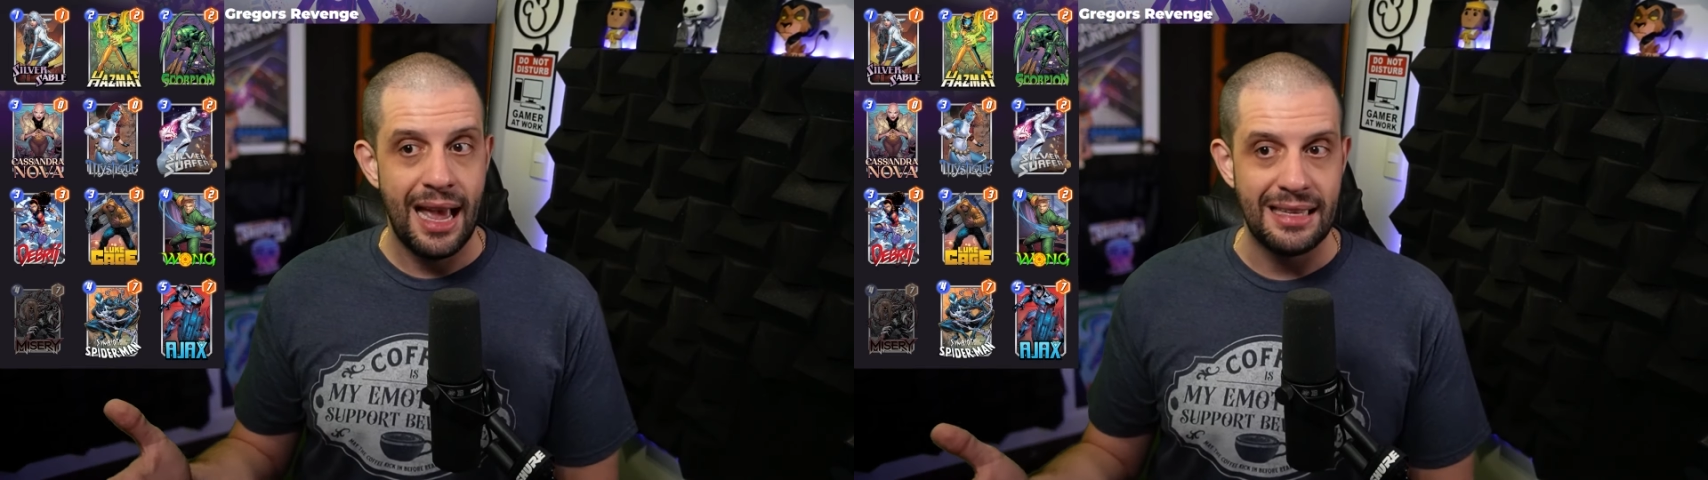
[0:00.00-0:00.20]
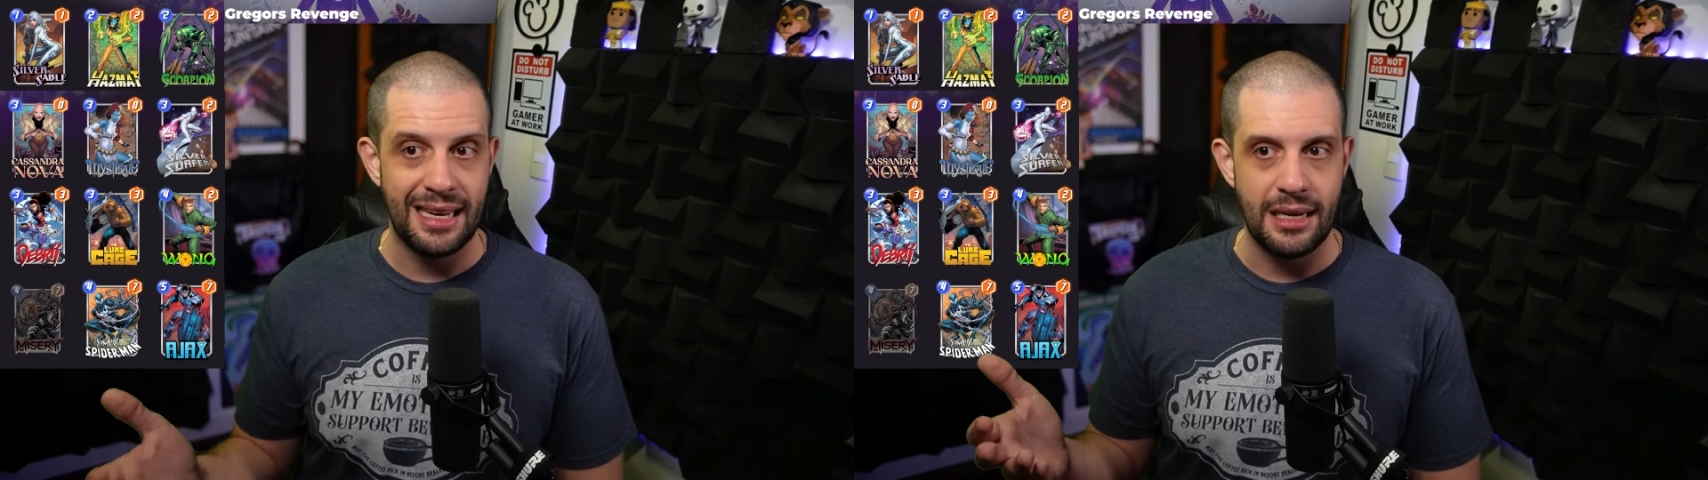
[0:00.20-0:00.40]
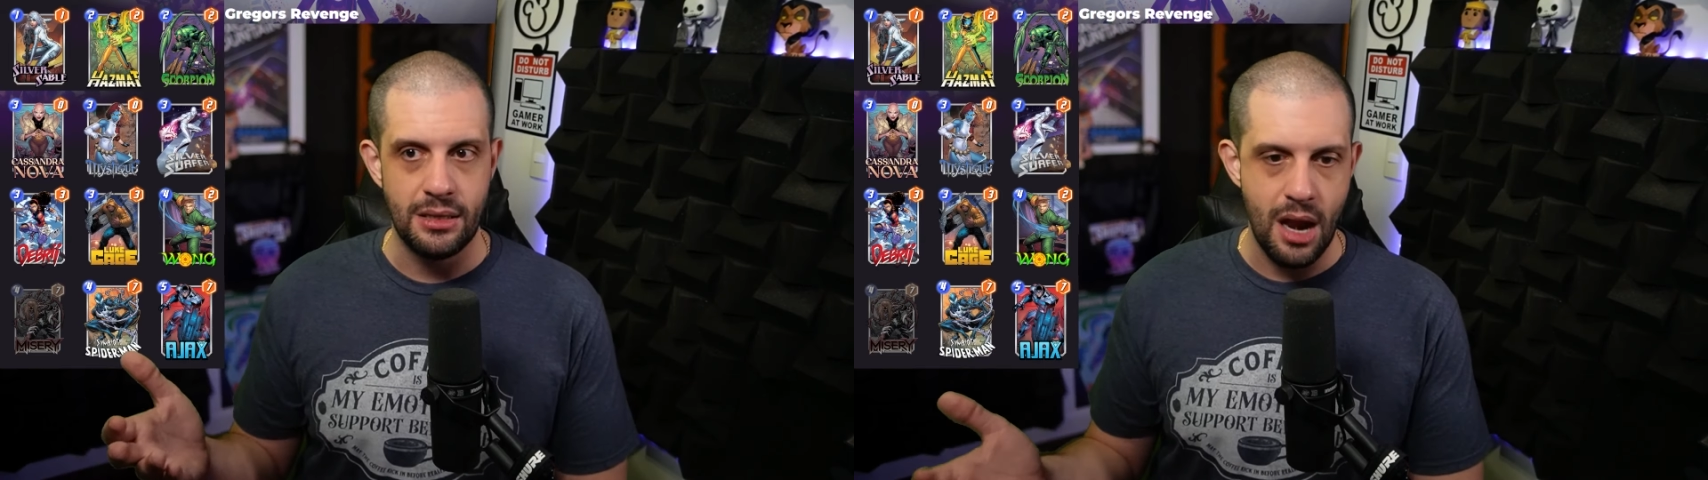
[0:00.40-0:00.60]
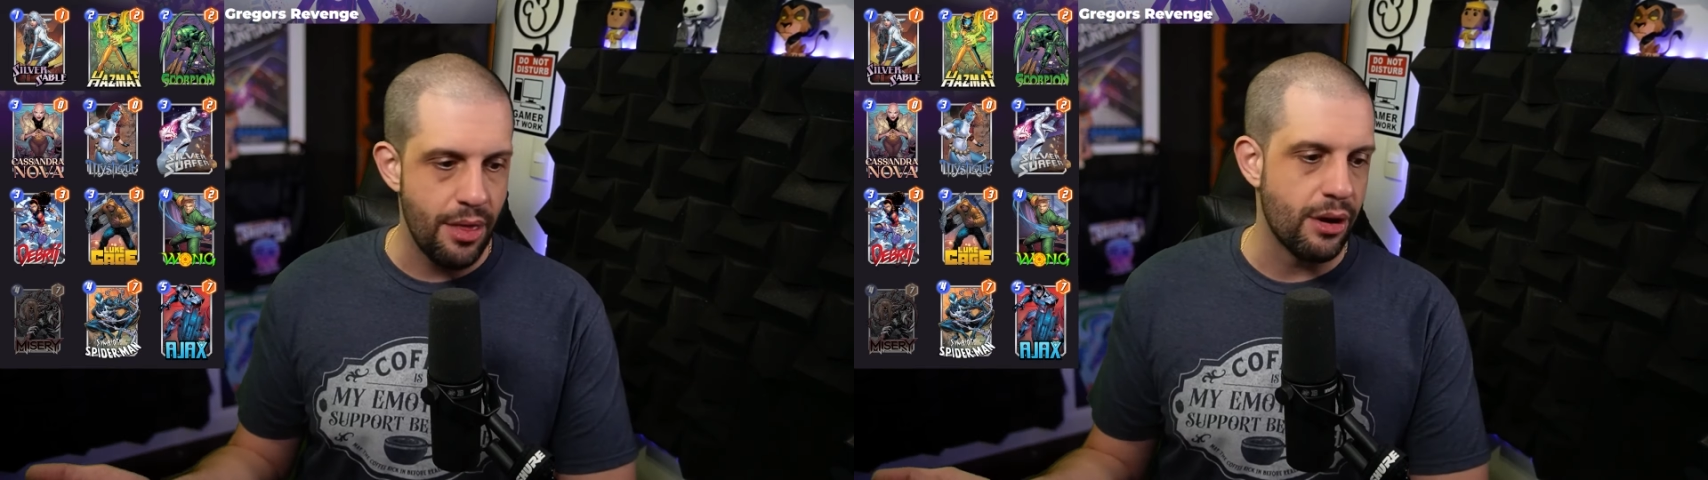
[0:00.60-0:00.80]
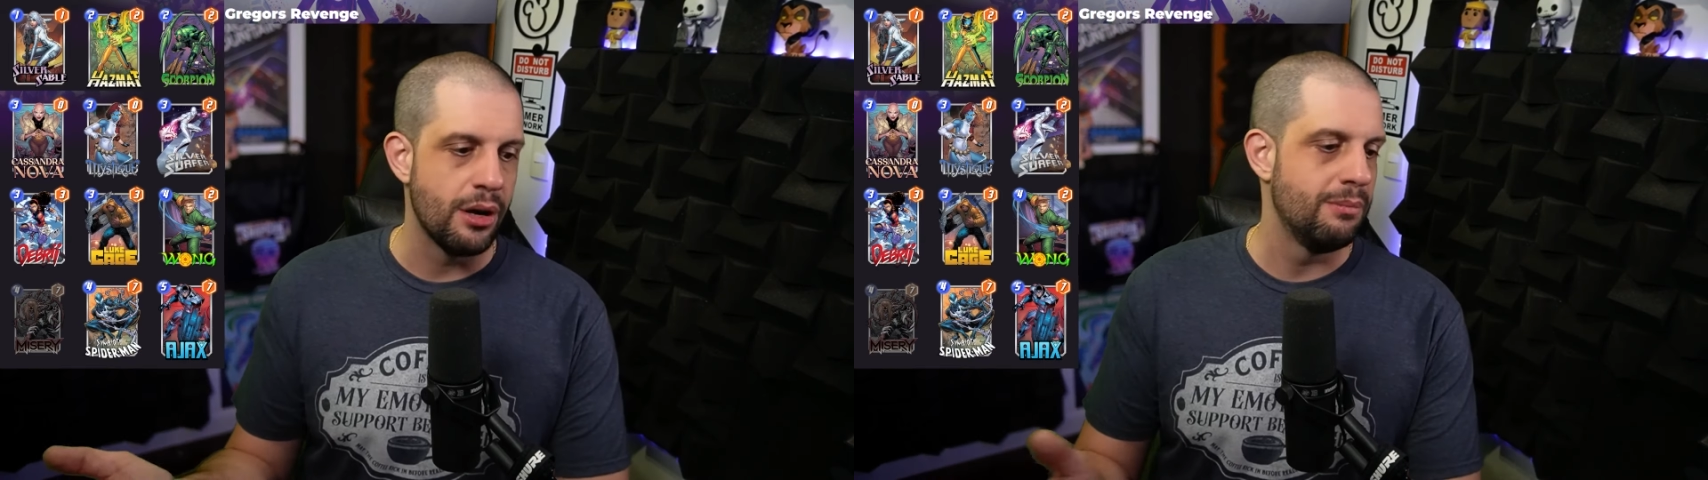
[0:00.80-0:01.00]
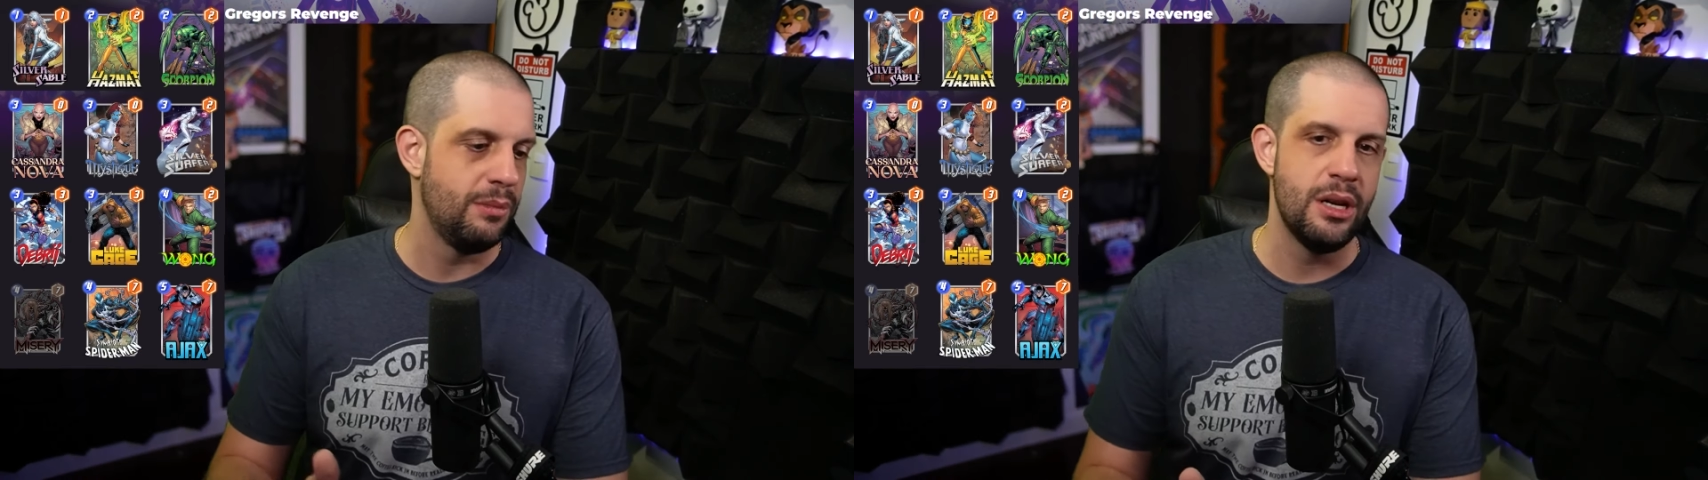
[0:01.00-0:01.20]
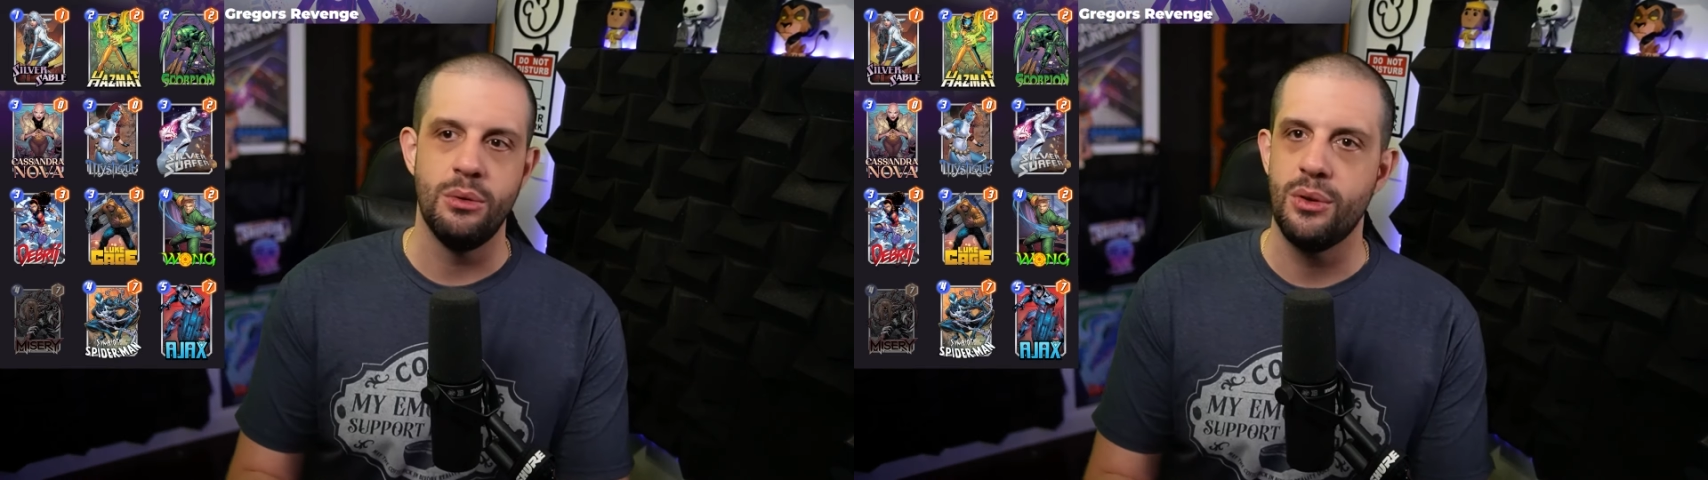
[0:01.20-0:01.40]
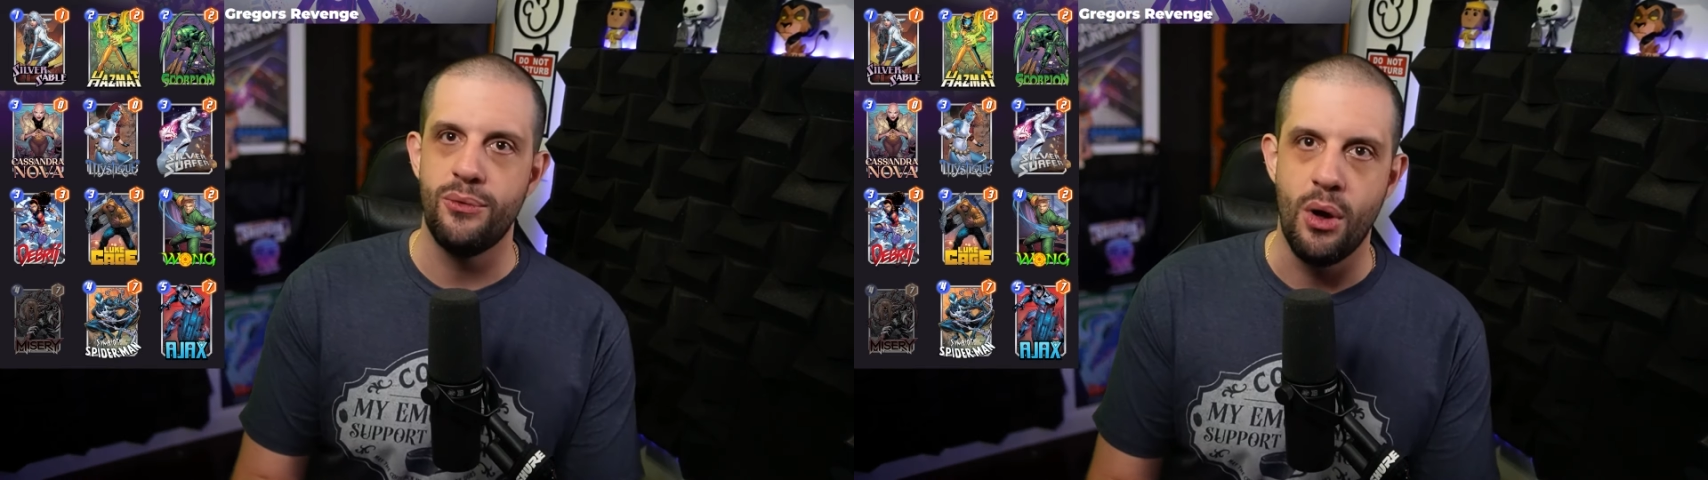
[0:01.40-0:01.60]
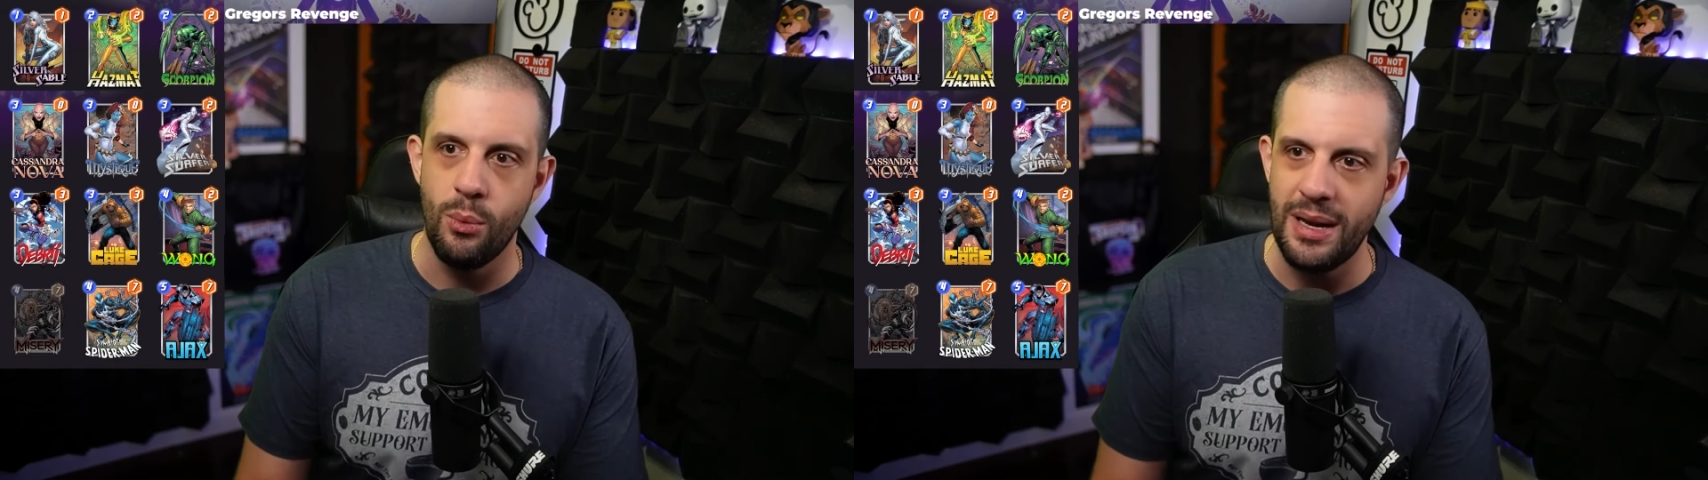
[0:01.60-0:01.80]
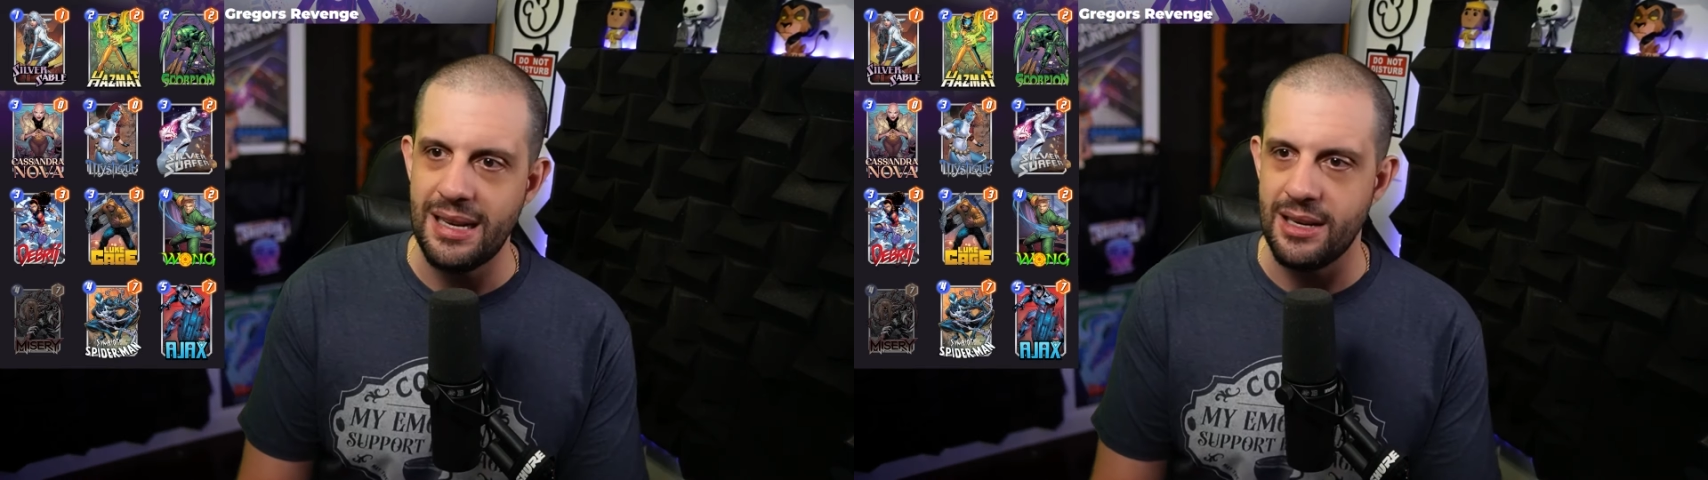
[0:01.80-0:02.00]
as another, you know,
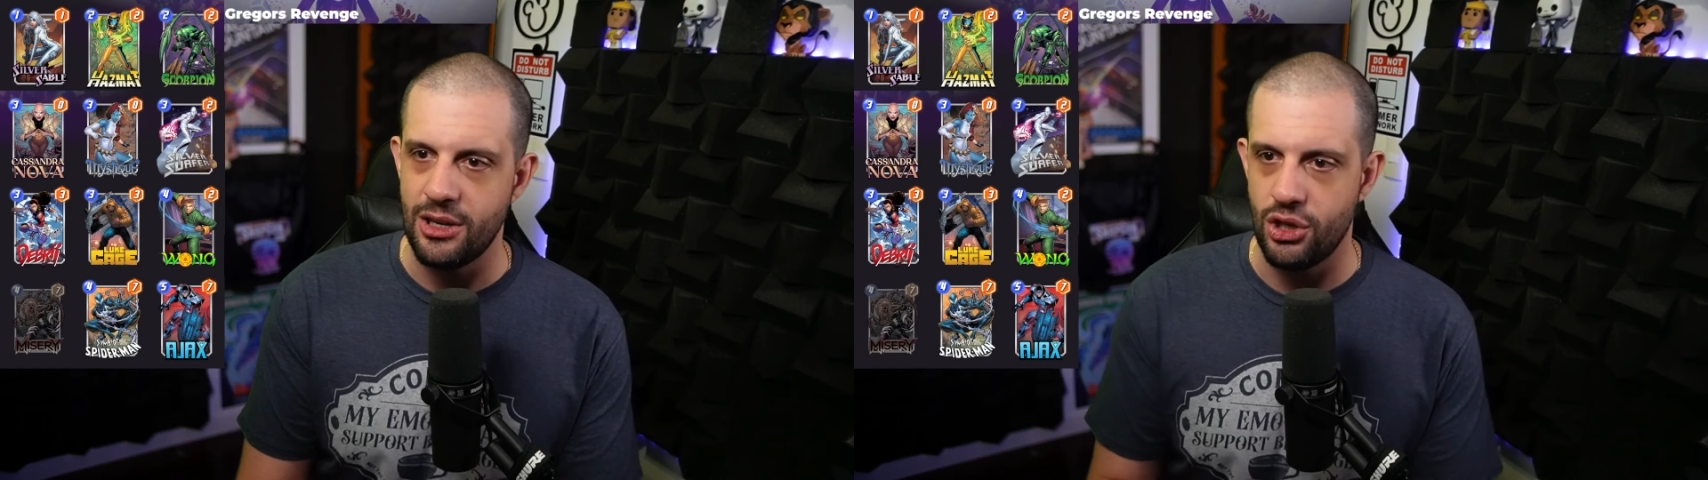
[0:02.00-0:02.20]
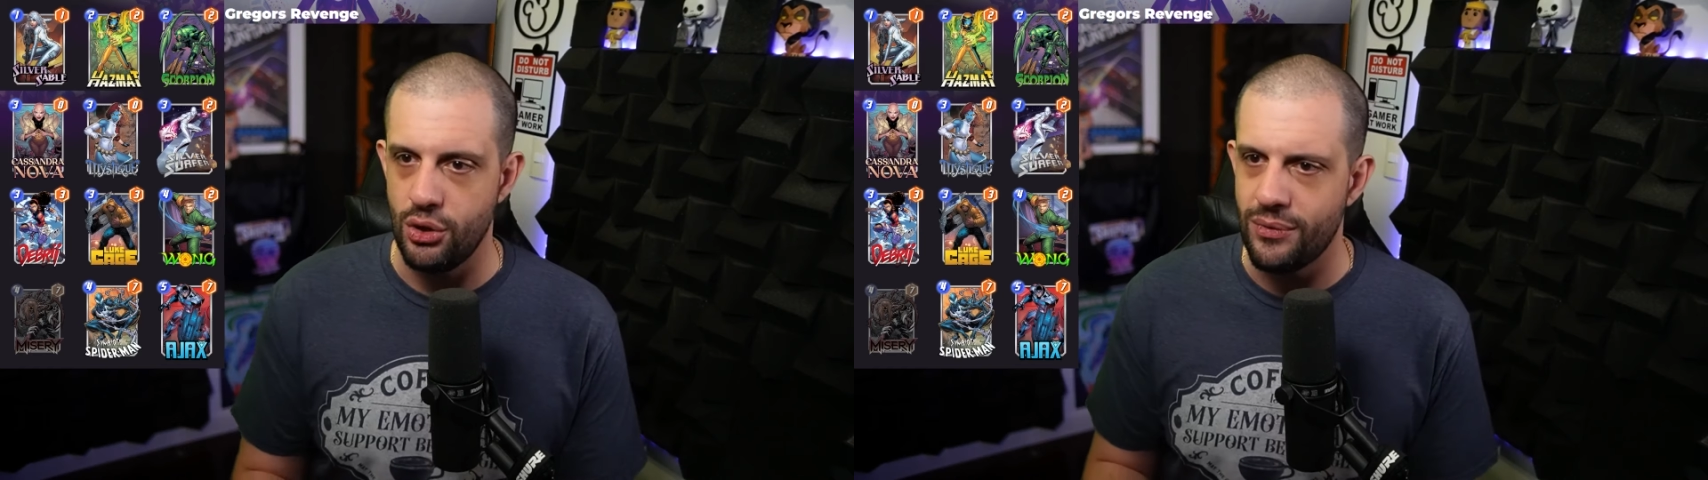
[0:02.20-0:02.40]
default win condition.